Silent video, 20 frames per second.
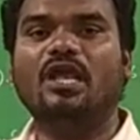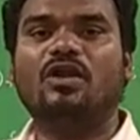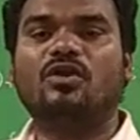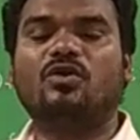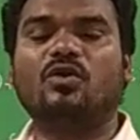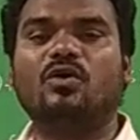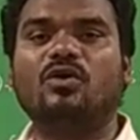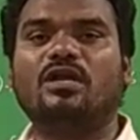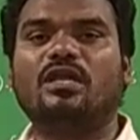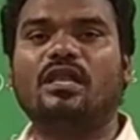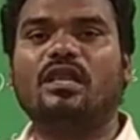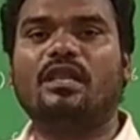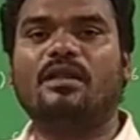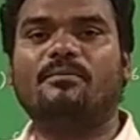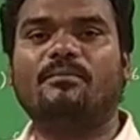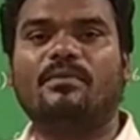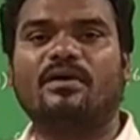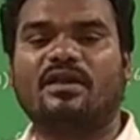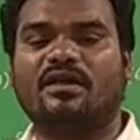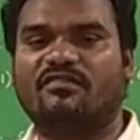total
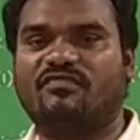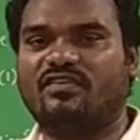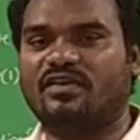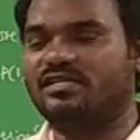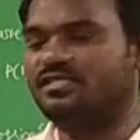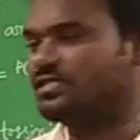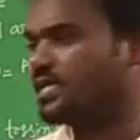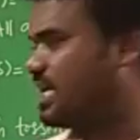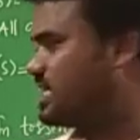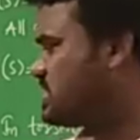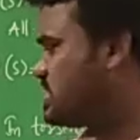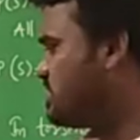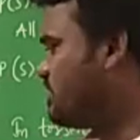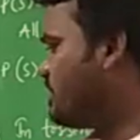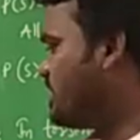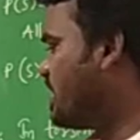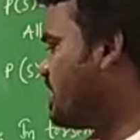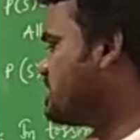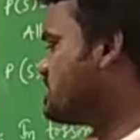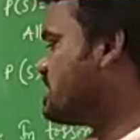number of
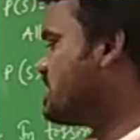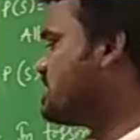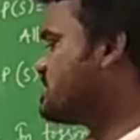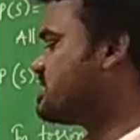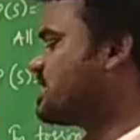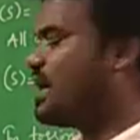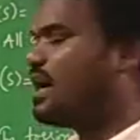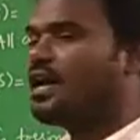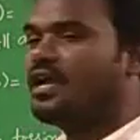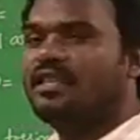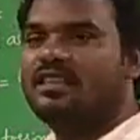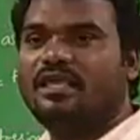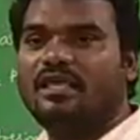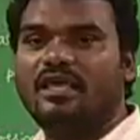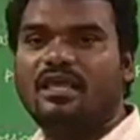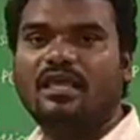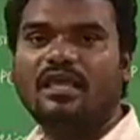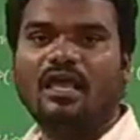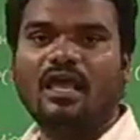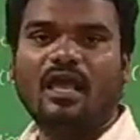exhaustive cases are
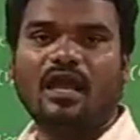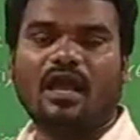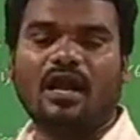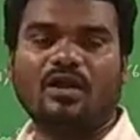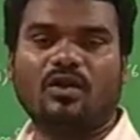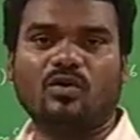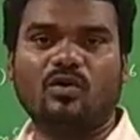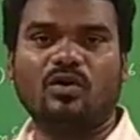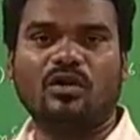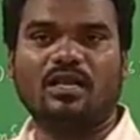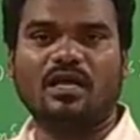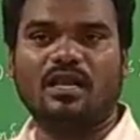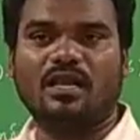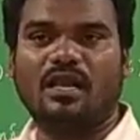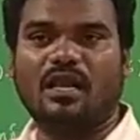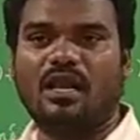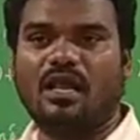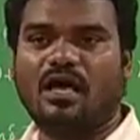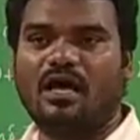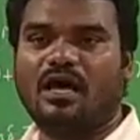the
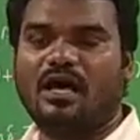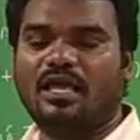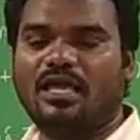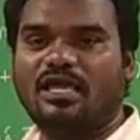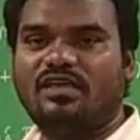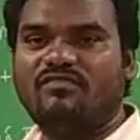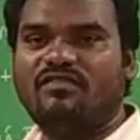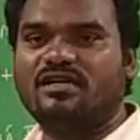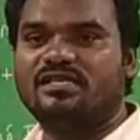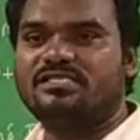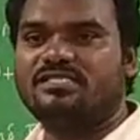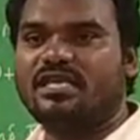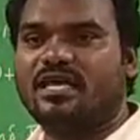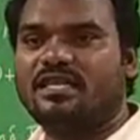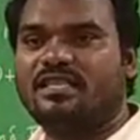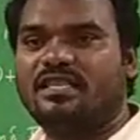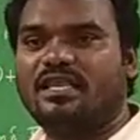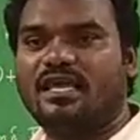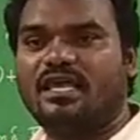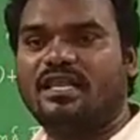total events are
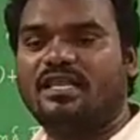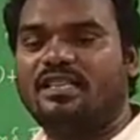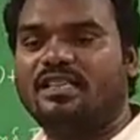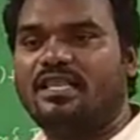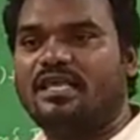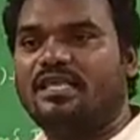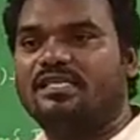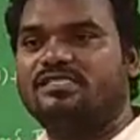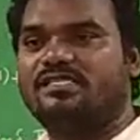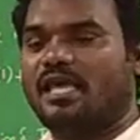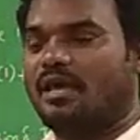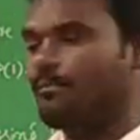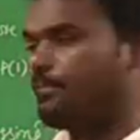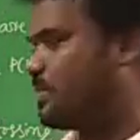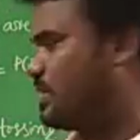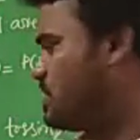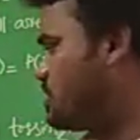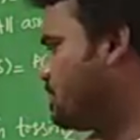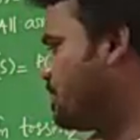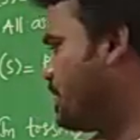there in the
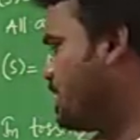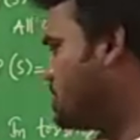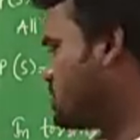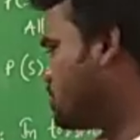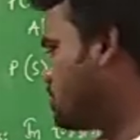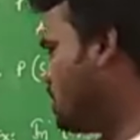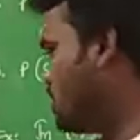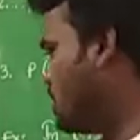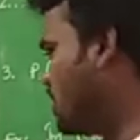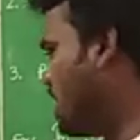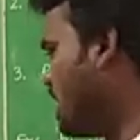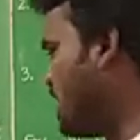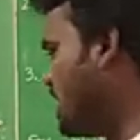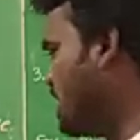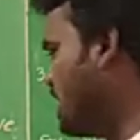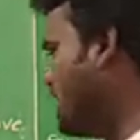sample space. So that